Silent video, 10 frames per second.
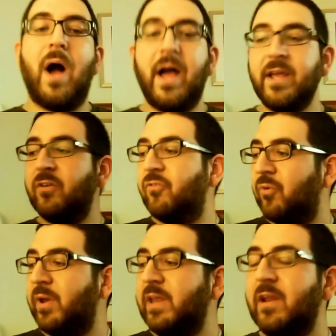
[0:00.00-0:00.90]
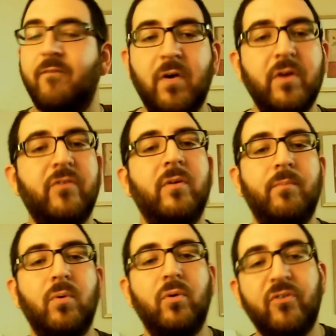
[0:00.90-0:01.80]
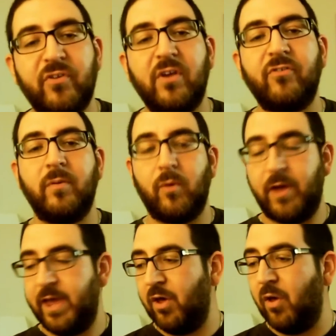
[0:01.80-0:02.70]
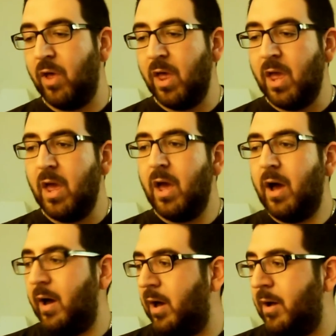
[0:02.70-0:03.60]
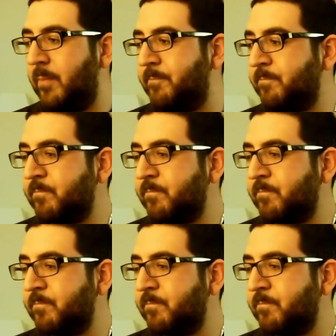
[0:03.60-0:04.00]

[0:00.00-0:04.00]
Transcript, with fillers: I enjoyed it. A very simple, sessionable ale um,